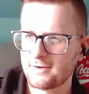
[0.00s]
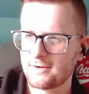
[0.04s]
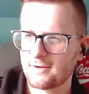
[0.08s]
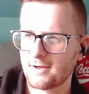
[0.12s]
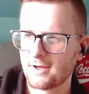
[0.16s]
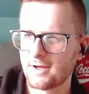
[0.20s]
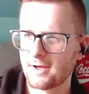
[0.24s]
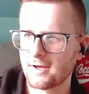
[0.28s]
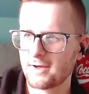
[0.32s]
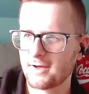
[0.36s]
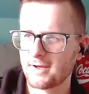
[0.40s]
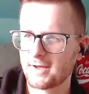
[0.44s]

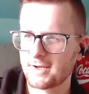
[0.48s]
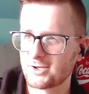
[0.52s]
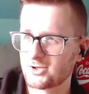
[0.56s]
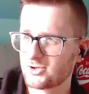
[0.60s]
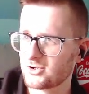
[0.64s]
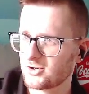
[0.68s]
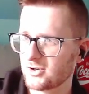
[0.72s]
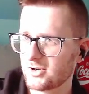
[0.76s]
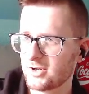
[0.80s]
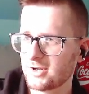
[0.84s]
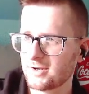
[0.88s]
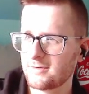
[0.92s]
I
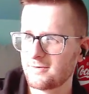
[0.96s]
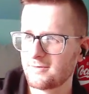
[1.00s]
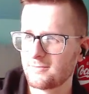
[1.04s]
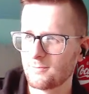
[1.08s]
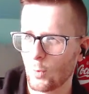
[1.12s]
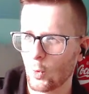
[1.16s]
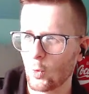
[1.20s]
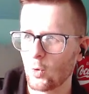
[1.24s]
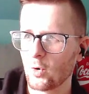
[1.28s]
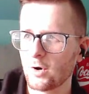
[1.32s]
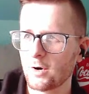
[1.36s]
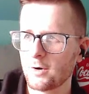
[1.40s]
should
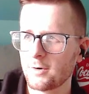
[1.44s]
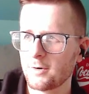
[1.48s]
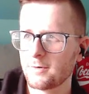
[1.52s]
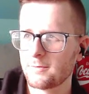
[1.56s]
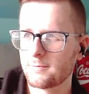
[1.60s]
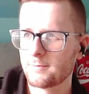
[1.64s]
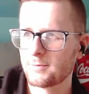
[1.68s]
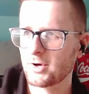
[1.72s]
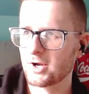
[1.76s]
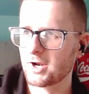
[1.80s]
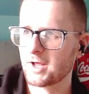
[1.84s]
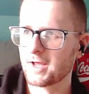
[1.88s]
more,
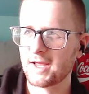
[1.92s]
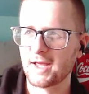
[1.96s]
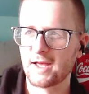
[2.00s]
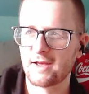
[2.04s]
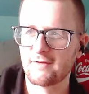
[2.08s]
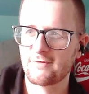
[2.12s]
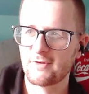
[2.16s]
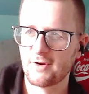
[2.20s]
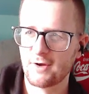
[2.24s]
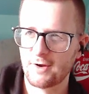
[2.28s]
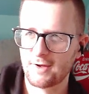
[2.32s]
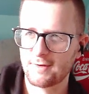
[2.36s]
but I
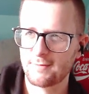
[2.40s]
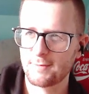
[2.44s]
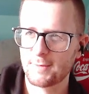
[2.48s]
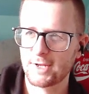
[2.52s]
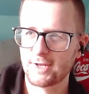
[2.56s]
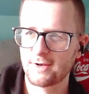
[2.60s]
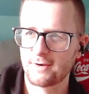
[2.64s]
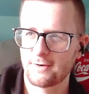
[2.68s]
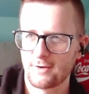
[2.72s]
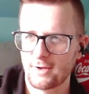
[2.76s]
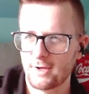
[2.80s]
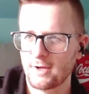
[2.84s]
have not
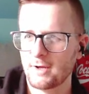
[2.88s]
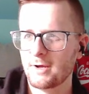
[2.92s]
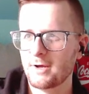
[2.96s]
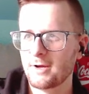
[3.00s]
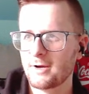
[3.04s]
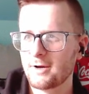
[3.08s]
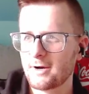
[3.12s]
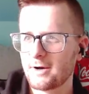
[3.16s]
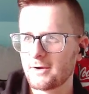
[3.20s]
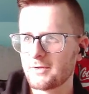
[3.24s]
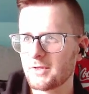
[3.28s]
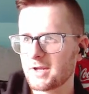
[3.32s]
been.
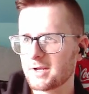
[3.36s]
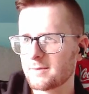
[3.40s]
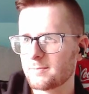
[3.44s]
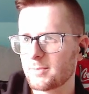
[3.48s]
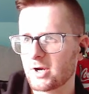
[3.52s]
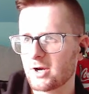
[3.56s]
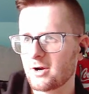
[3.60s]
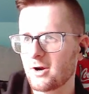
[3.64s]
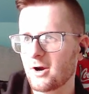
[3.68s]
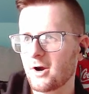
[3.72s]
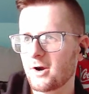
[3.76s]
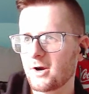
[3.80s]
Unlike
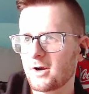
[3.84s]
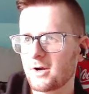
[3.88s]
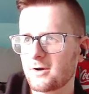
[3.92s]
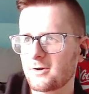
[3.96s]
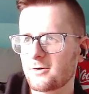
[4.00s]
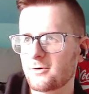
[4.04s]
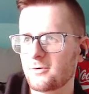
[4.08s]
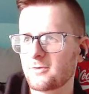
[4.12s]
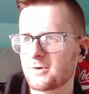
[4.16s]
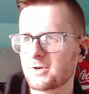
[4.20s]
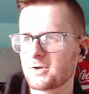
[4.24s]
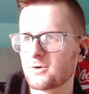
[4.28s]
Picara,
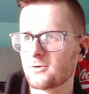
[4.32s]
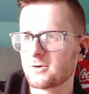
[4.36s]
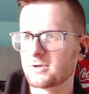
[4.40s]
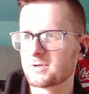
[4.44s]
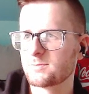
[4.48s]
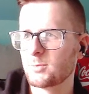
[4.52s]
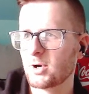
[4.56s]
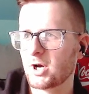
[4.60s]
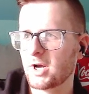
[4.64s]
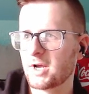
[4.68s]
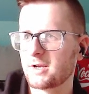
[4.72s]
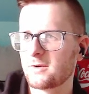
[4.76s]
who endorsed
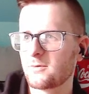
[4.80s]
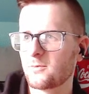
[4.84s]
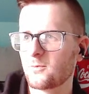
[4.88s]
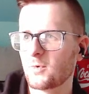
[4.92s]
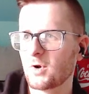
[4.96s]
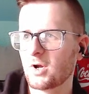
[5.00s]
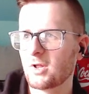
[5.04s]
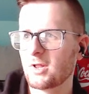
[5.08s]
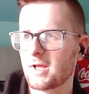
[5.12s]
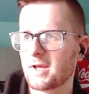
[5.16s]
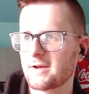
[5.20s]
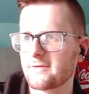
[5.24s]
Biden
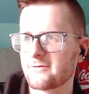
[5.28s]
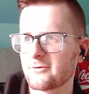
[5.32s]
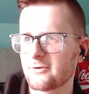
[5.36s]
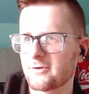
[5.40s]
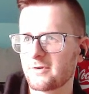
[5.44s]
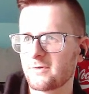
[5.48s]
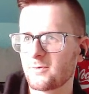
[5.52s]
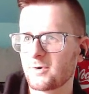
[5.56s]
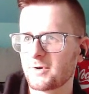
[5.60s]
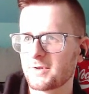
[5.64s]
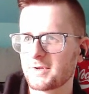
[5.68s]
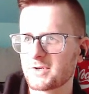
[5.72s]
well after he
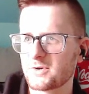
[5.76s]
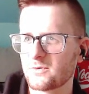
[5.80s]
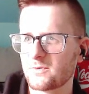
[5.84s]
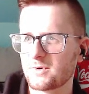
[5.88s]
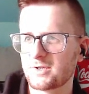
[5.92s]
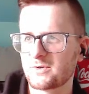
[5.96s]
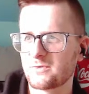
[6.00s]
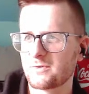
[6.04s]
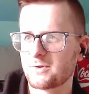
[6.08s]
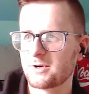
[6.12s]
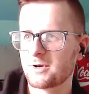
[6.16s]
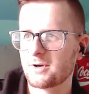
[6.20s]
won the
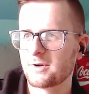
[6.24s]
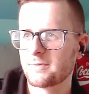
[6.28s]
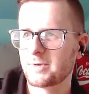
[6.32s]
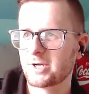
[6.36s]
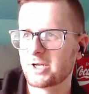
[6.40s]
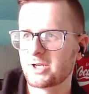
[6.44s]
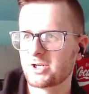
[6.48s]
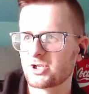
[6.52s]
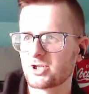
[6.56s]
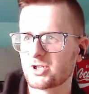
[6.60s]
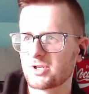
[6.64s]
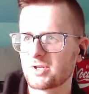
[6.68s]
2020
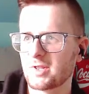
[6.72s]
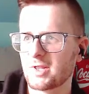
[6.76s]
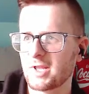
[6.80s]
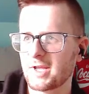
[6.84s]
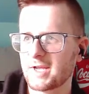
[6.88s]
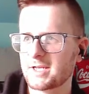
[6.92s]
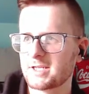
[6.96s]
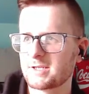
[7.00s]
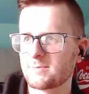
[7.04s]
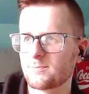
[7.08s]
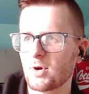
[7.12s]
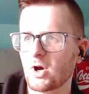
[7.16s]
nomination,
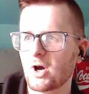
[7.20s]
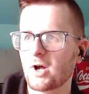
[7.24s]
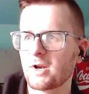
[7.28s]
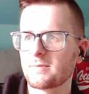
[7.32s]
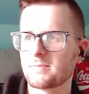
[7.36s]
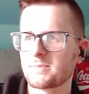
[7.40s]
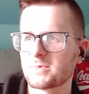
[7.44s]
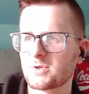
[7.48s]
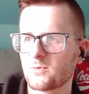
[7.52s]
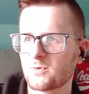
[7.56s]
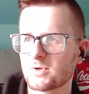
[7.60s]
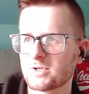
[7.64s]
Lance
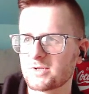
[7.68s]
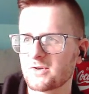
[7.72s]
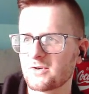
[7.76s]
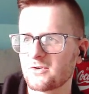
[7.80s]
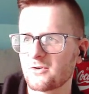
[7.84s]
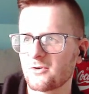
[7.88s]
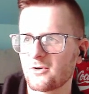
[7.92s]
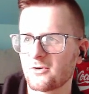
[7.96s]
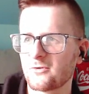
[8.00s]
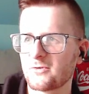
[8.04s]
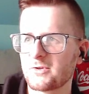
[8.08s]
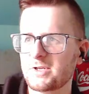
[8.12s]
Bottoms was an
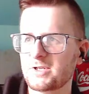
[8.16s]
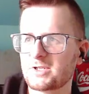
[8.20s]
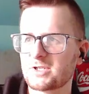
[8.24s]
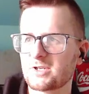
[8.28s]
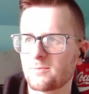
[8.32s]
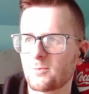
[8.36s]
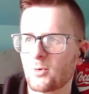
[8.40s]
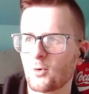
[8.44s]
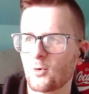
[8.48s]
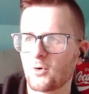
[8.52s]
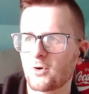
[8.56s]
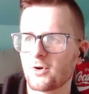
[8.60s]
early
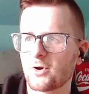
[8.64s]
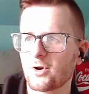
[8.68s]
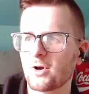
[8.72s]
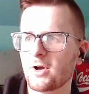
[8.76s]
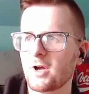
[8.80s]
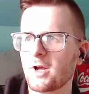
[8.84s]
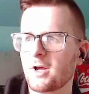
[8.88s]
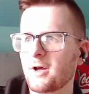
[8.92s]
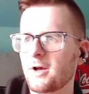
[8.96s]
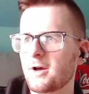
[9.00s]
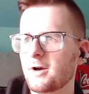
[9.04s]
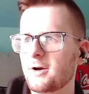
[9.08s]
supporter
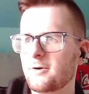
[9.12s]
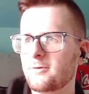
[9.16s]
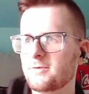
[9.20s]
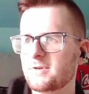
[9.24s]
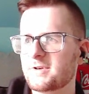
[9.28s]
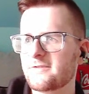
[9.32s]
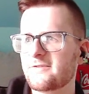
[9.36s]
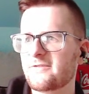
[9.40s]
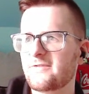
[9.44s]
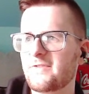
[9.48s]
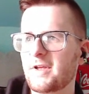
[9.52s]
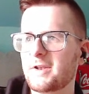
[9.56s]
who
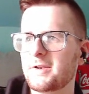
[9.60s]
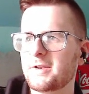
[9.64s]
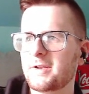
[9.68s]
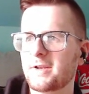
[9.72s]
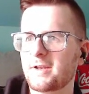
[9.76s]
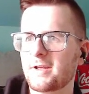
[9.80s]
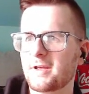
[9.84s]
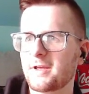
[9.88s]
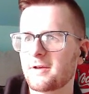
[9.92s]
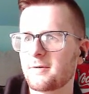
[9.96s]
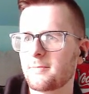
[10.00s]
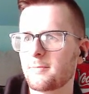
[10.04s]
defended
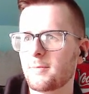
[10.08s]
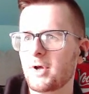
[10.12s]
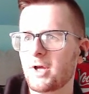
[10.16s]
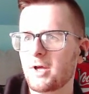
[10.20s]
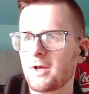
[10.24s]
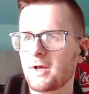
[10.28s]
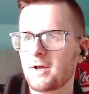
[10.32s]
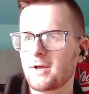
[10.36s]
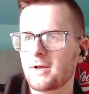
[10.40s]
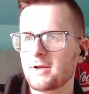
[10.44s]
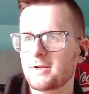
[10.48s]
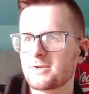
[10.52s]
him
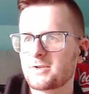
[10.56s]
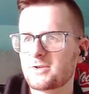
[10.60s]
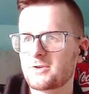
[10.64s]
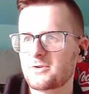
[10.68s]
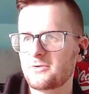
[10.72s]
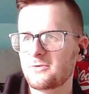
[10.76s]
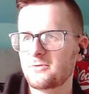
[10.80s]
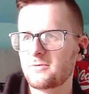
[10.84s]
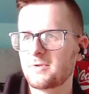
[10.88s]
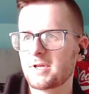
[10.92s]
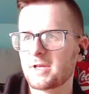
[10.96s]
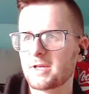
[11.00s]

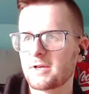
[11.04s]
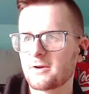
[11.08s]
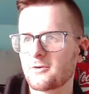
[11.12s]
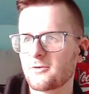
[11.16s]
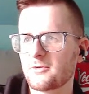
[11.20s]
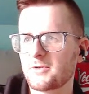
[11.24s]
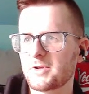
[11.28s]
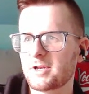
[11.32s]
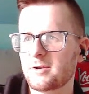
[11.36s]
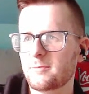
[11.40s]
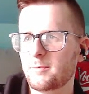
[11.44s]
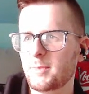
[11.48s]
to the hilt
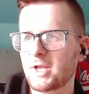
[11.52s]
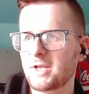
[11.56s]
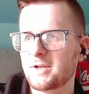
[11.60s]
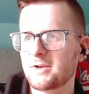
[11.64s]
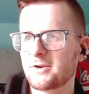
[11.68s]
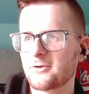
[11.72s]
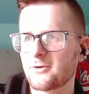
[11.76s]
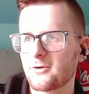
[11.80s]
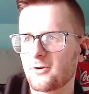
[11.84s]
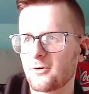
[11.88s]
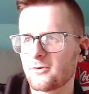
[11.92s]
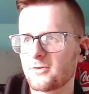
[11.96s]
and made an
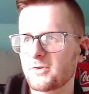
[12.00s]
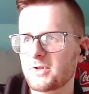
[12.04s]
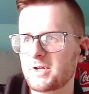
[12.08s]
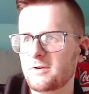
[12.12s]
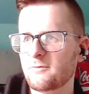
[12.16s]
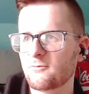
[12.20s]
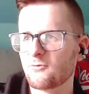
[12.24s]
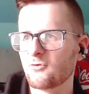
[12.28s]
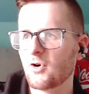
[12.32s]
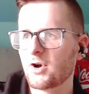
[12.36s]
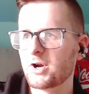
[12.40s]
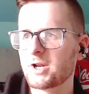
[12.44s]
early
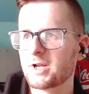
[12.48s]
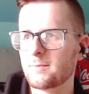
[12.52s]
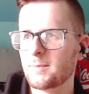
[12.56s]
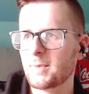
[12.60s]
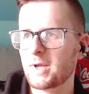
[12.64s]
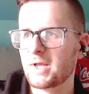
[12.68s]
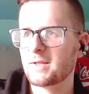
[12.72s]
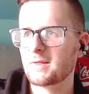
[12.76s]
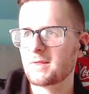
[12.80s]
running mate